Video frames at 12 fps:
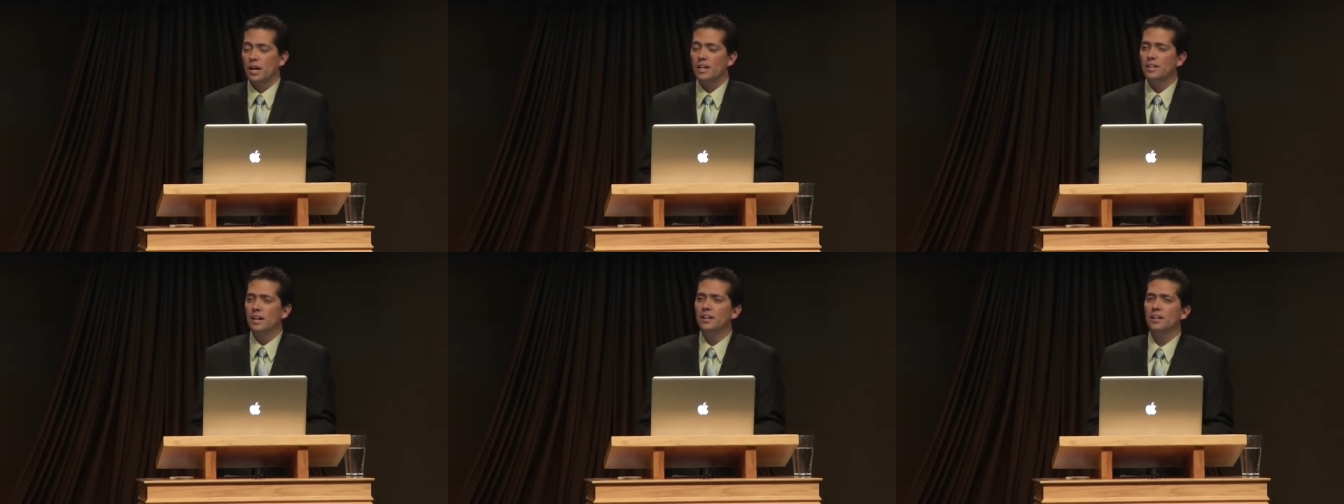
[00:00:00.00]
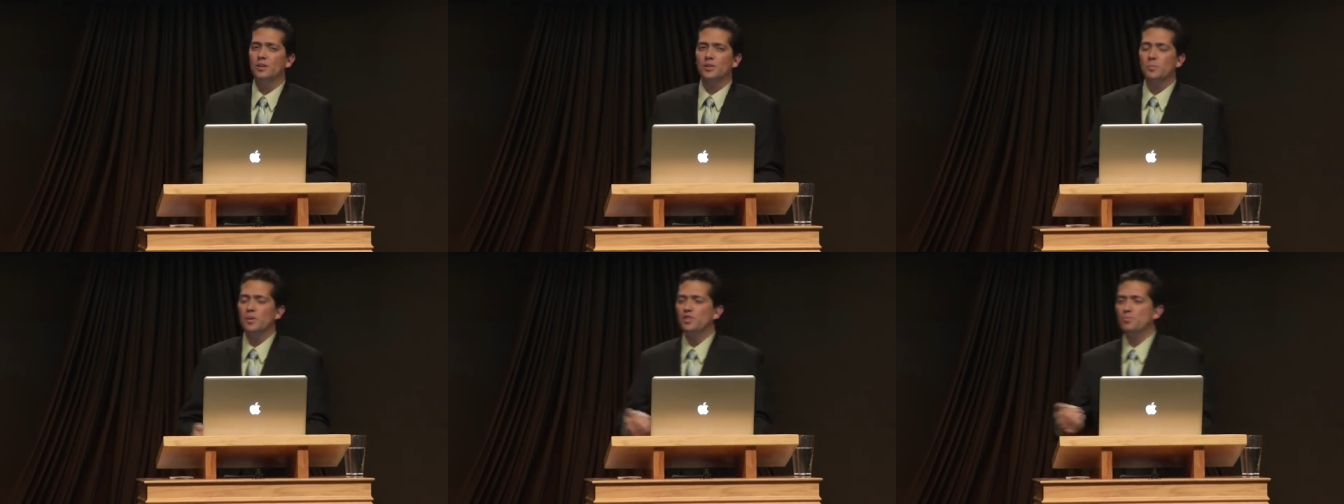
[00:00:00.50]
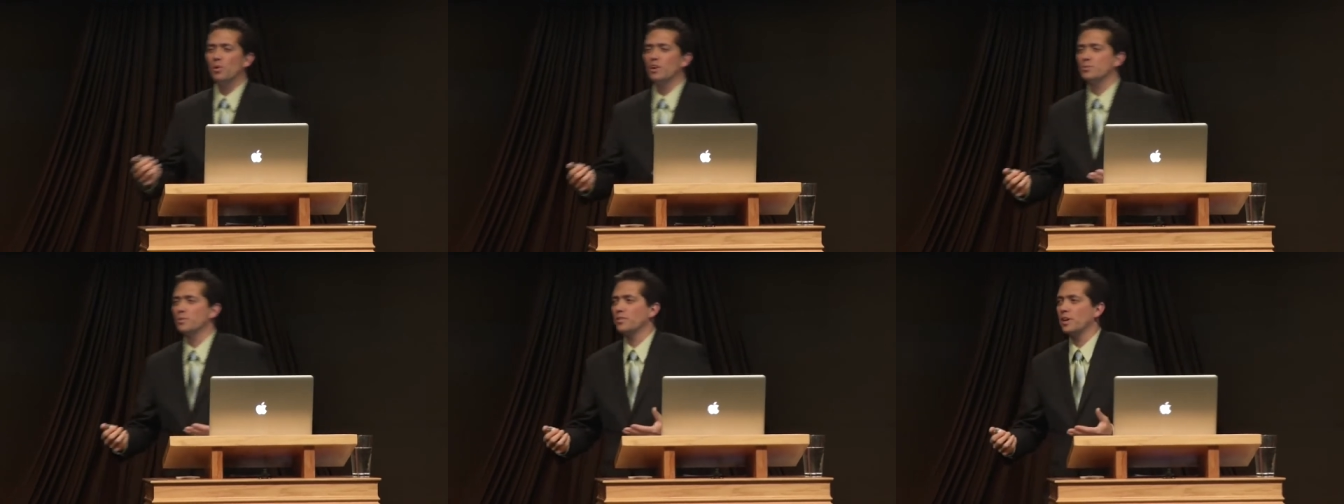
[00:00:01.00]
And yet the Beach
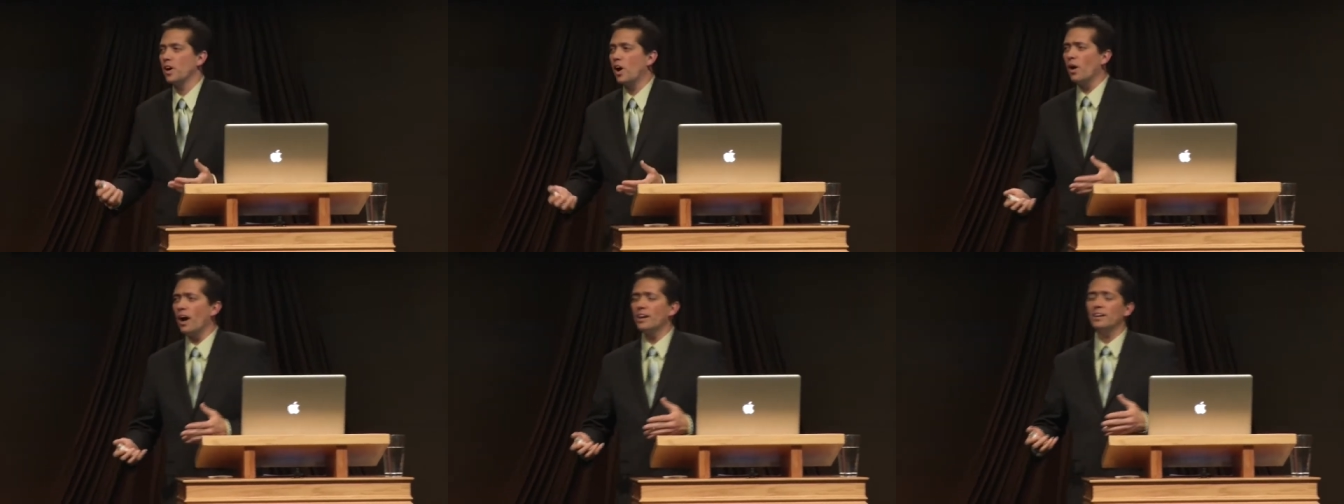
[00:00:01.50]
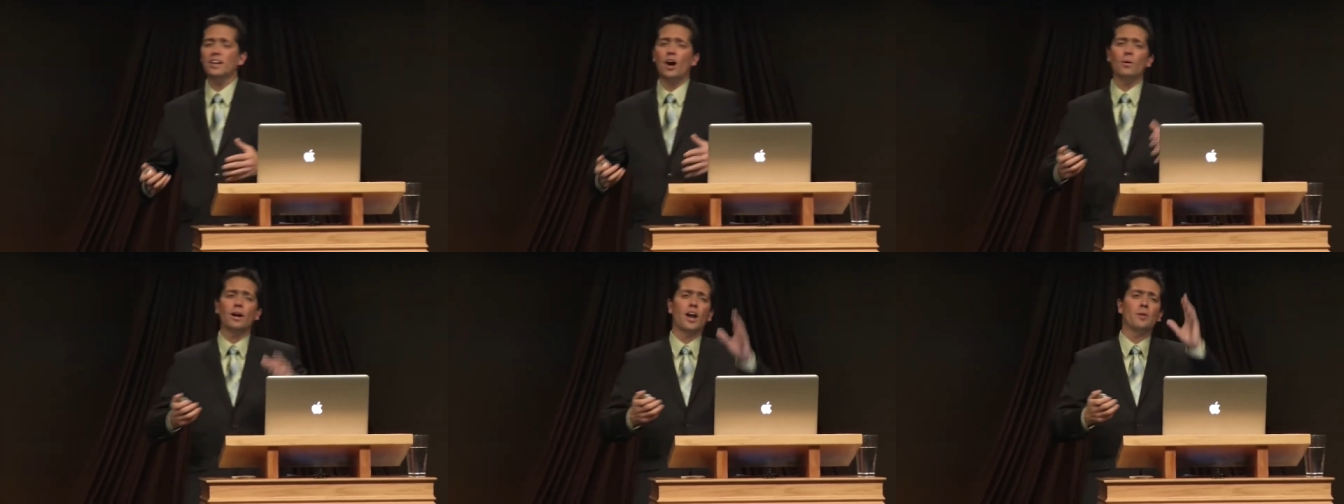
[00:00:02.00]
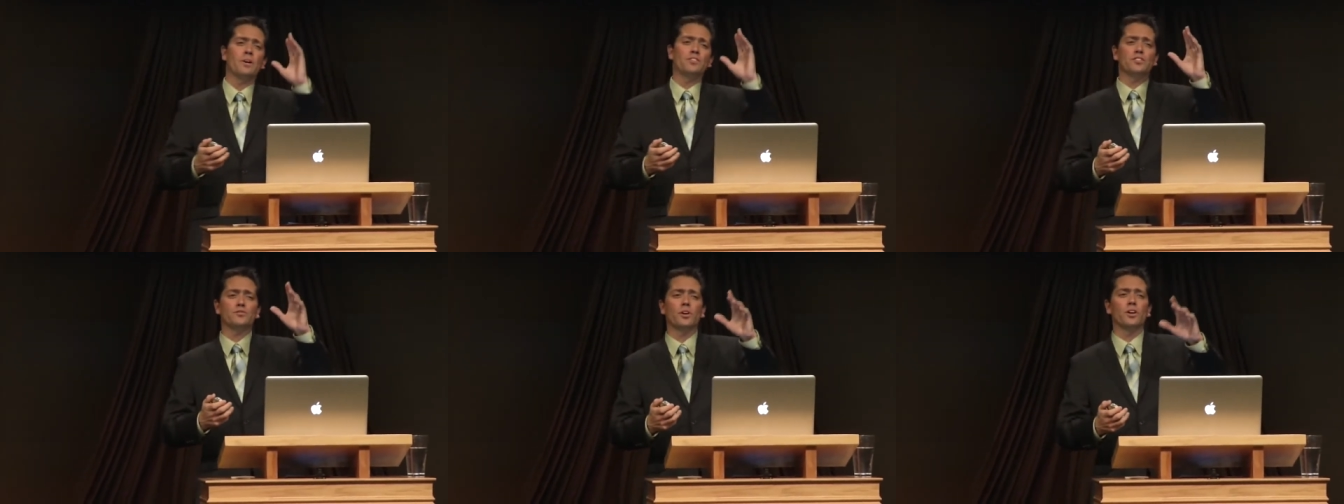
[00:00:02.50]
Boys would say, All right, now we have got a
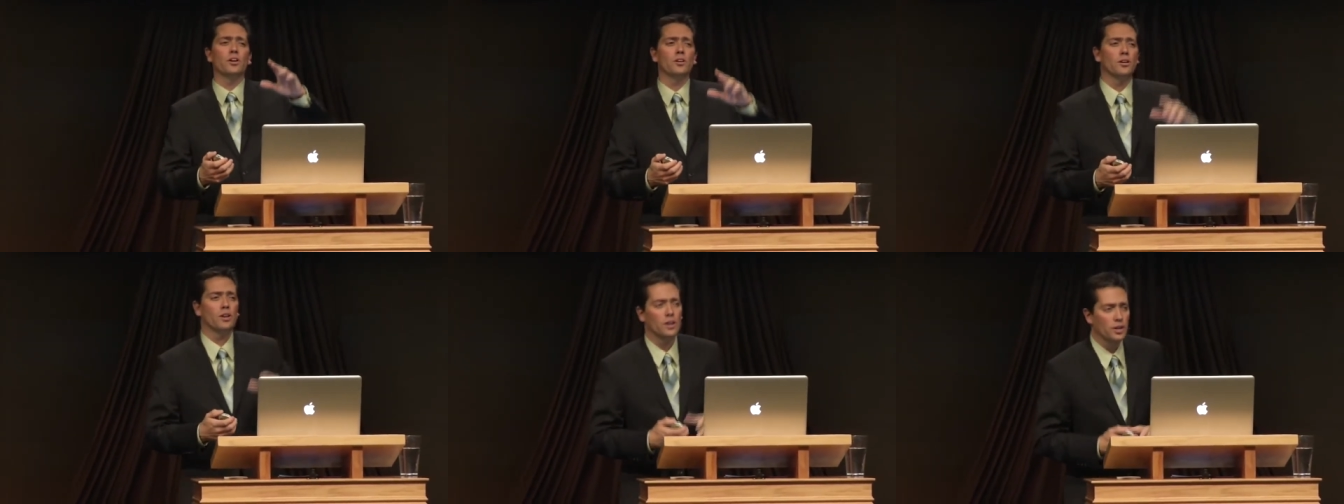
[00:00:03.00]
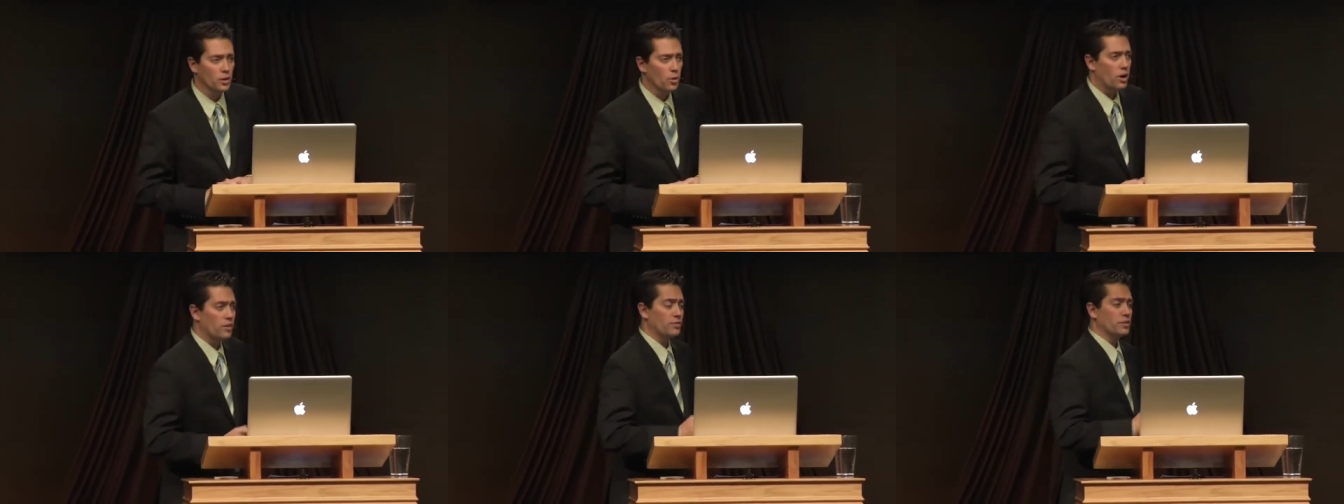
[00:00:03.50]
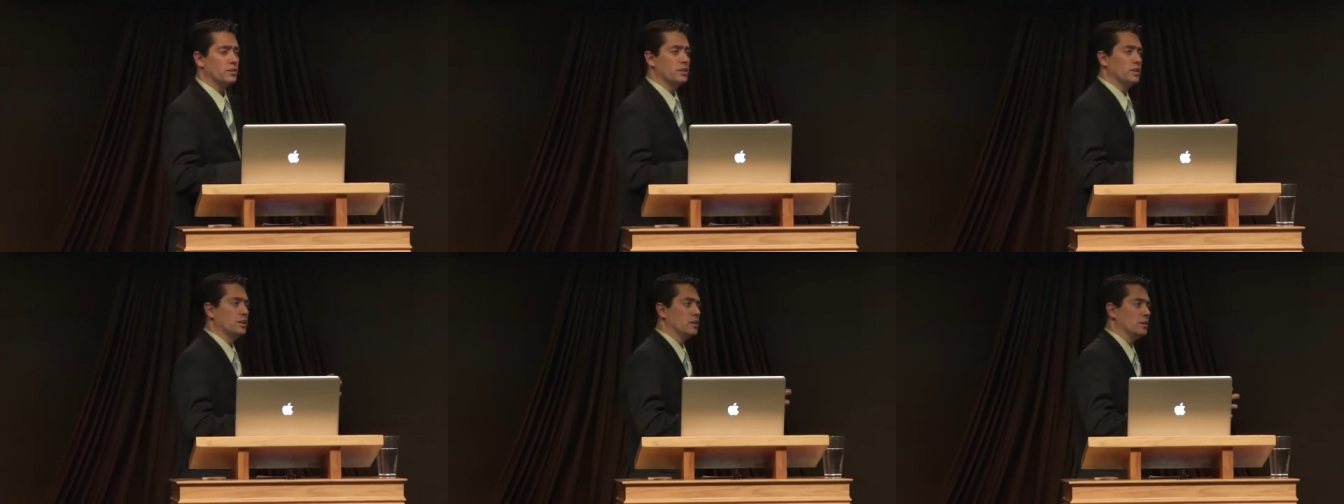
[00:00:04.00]
message for you. And they go off and
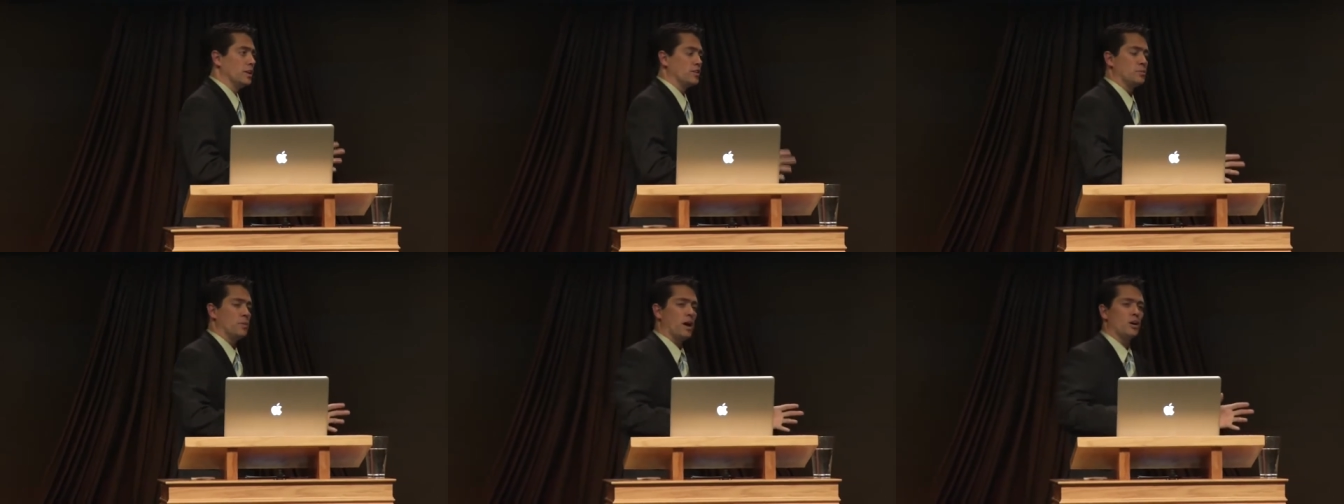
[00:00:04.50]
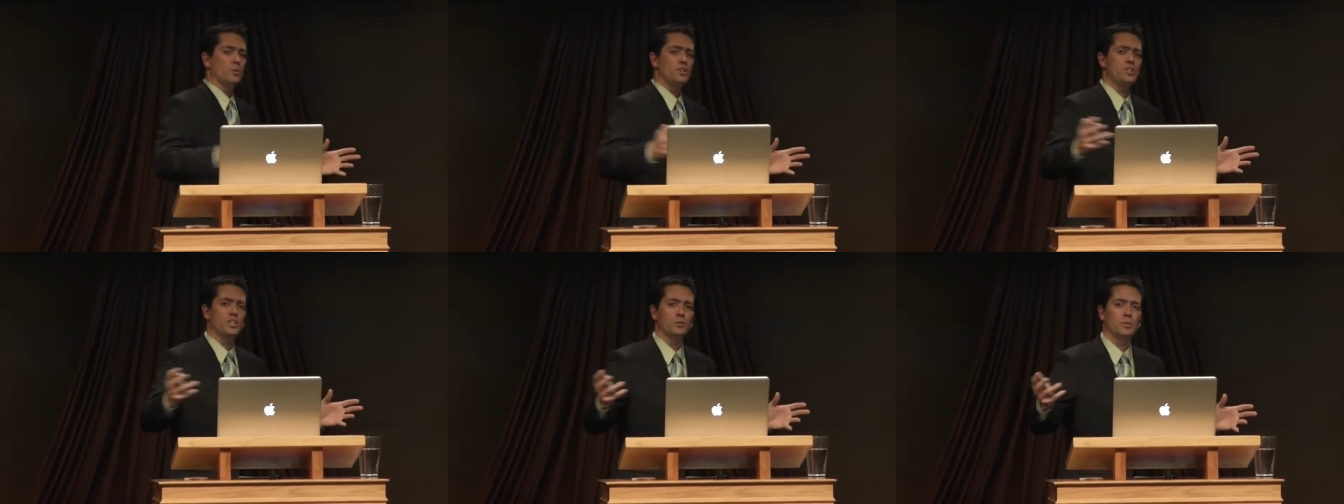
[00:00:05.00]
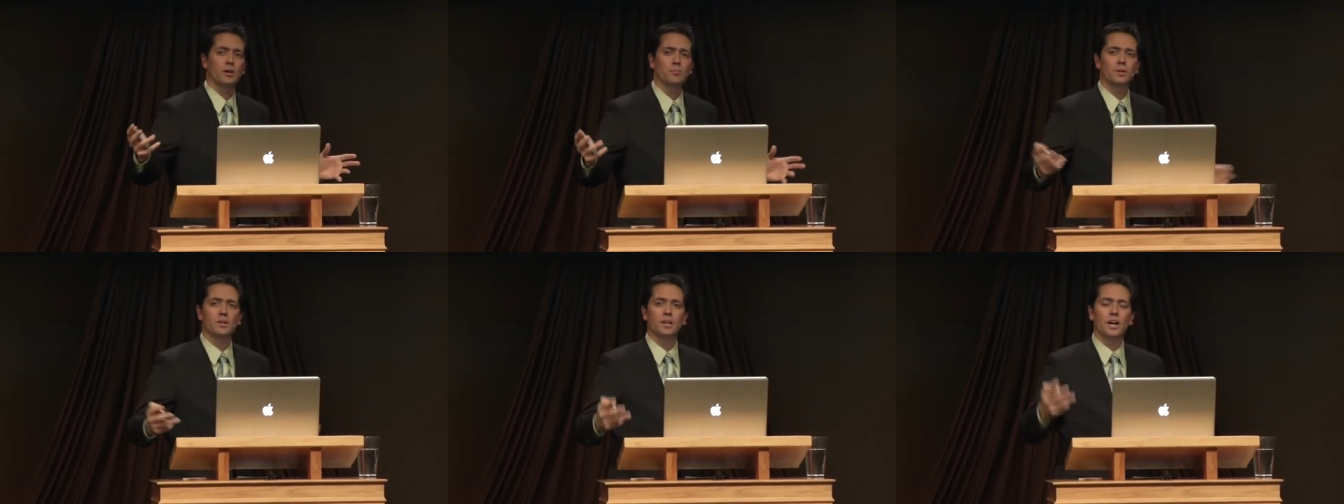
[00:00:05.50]
let the Maharishi come
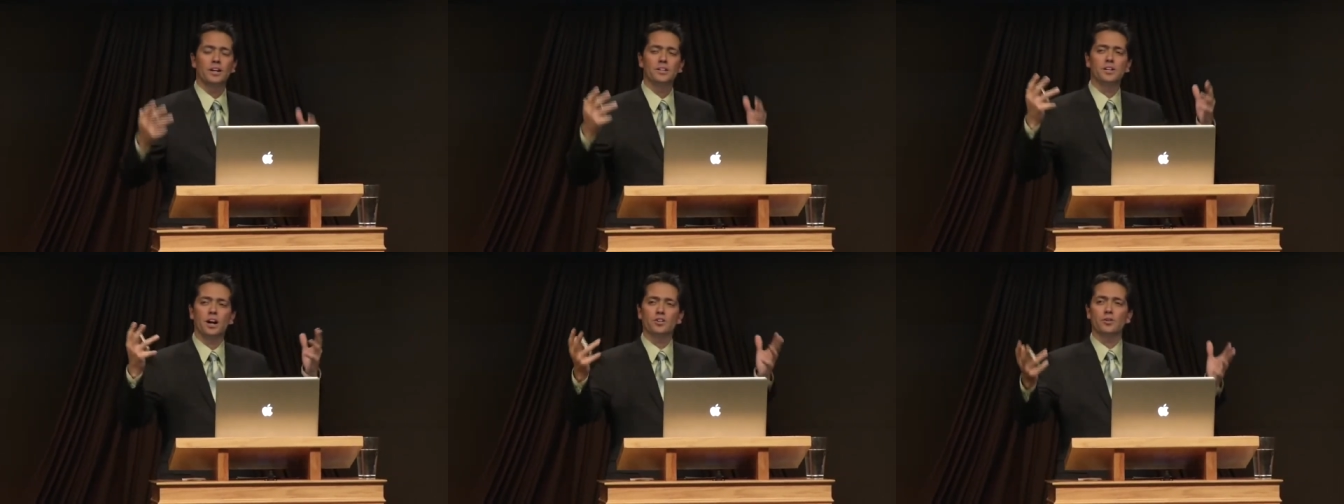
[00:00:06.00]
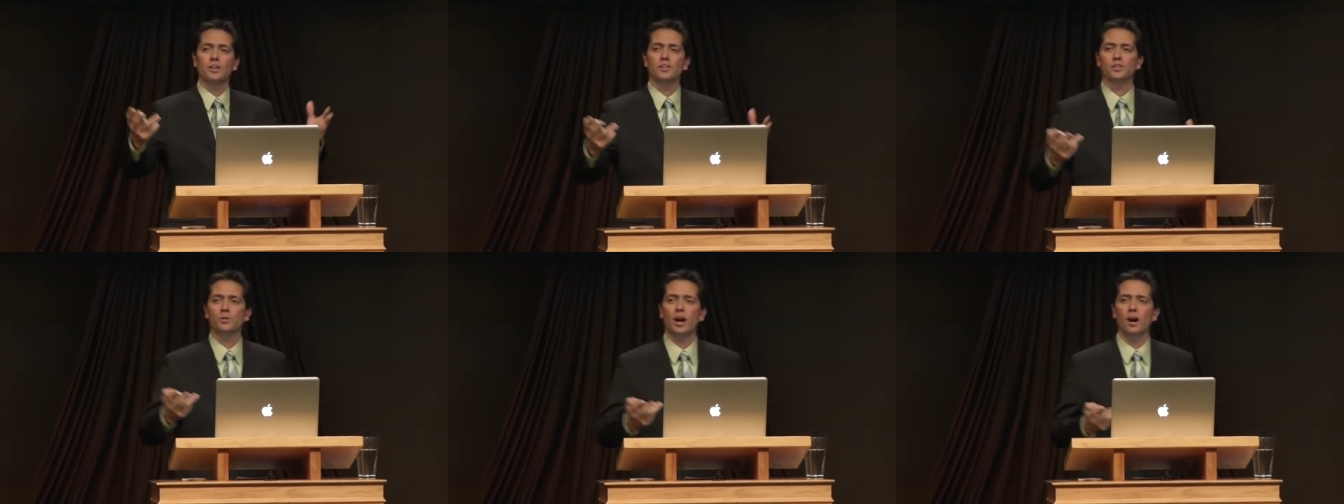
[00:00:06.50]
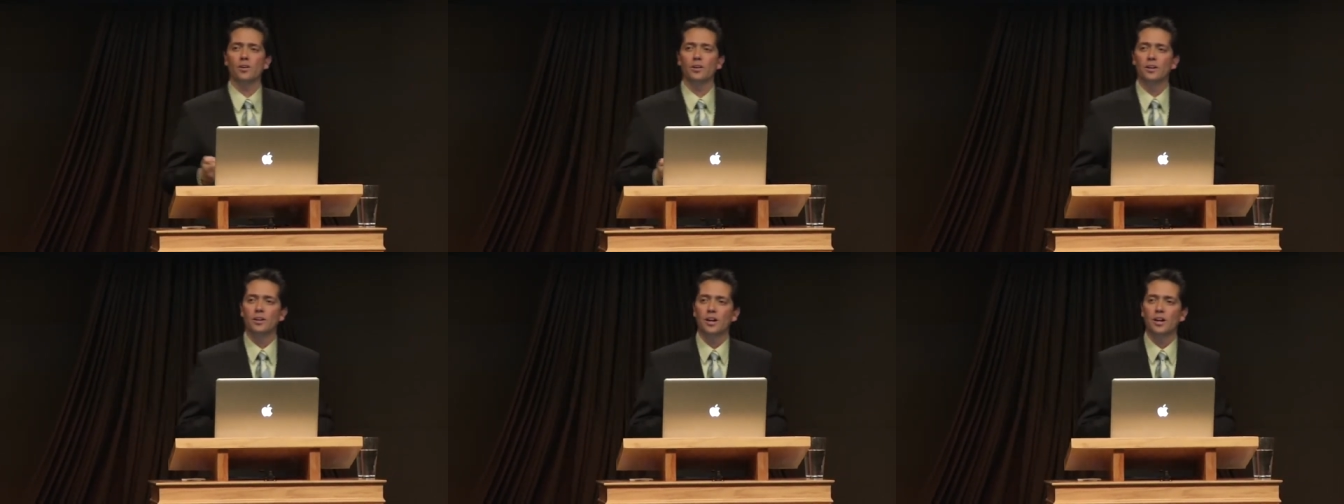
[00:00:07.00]
up and indoctrinate the crowd.